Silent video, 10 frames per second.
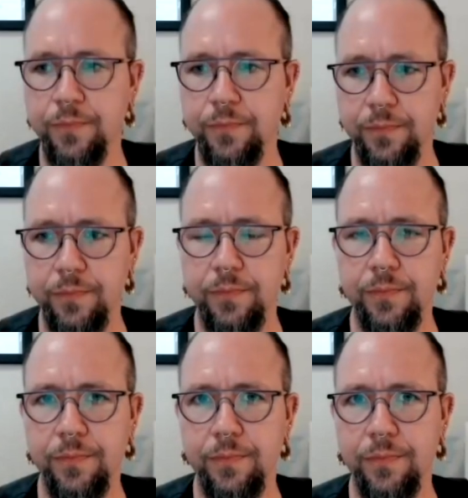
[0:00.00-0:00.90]
drunk or
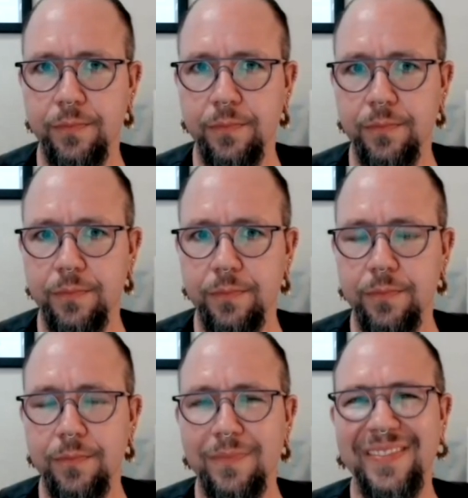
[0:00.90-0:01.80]
kink drunk.
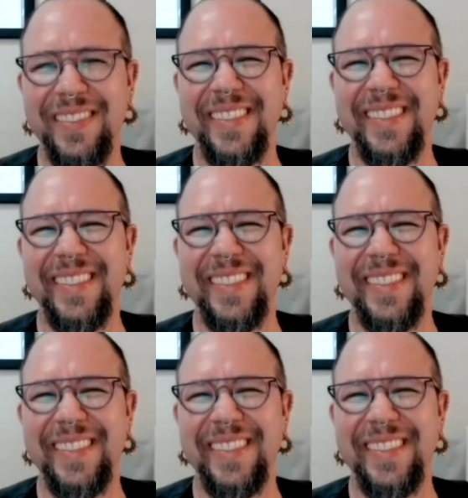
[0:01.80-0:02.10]
I